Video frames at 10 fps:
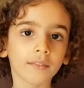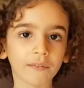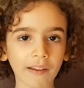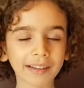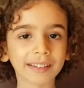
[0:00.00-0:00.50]

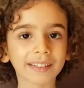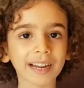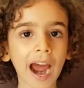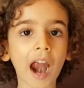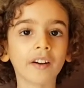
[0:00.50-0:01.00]
veins
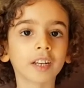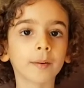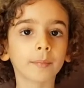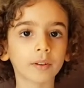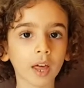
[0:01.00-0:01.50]
carry
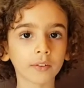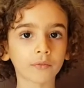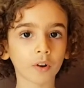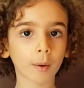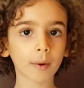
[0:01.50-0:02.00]
blood
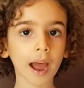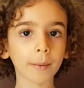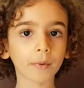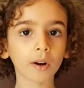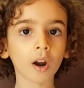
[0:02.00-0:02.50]
from
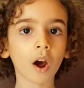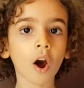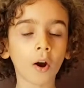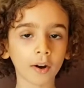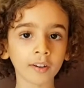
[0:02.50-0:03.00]
our
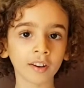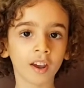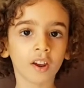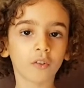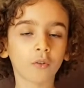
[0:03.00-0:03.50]
heart
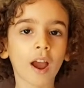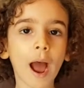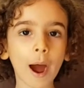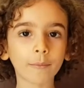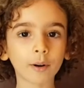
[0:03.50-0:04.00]
to
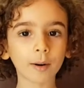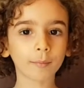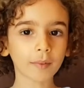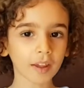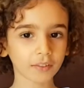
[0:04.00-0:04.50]
our
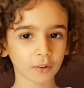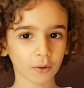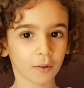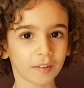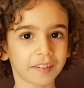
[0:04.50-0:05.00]
muscles.